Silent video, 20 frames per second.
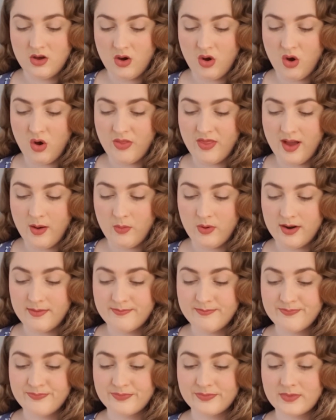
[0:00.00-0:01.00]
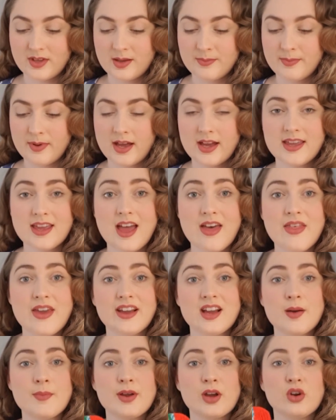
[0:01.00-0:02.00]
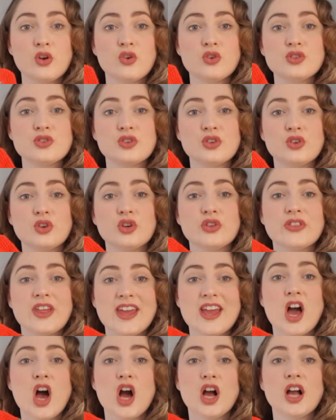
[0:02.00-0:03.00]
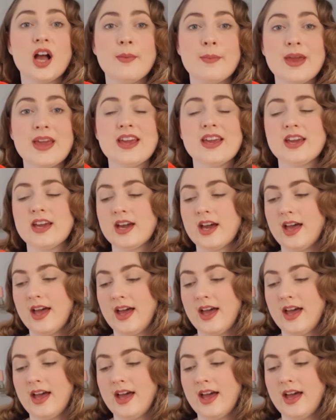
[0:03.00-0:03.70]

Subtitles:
on that one. But yeah, they are coming